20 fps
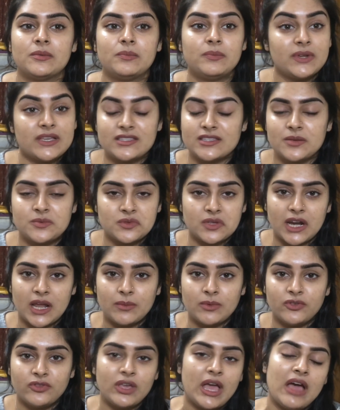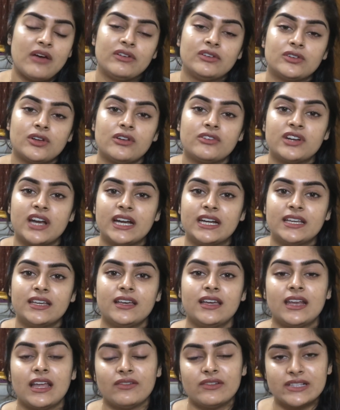Please subscribe if you haven't
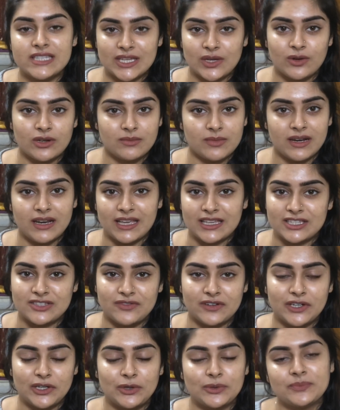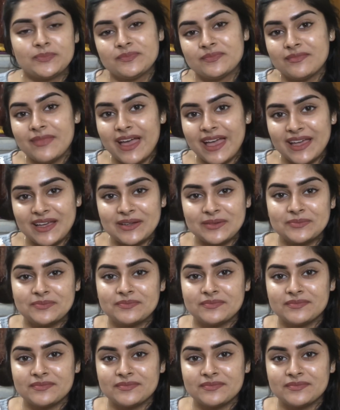already, and I will see you in my next video. Bye.